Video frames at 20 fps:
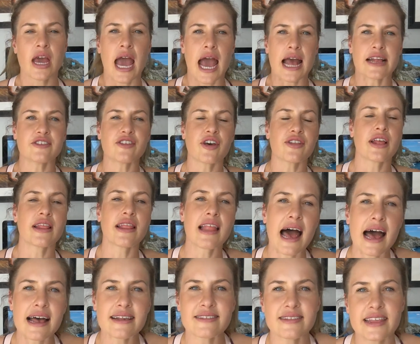And so the
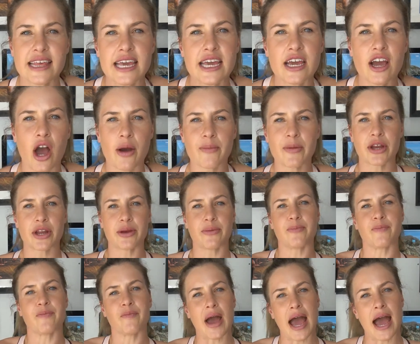last thing I'm going
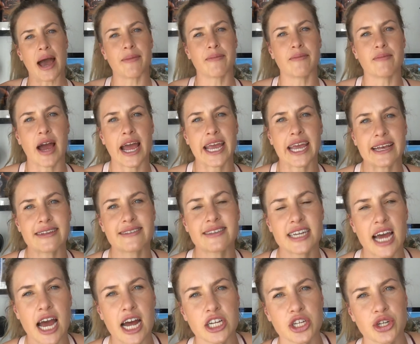to,
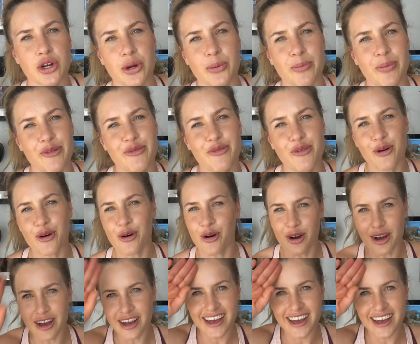touch on before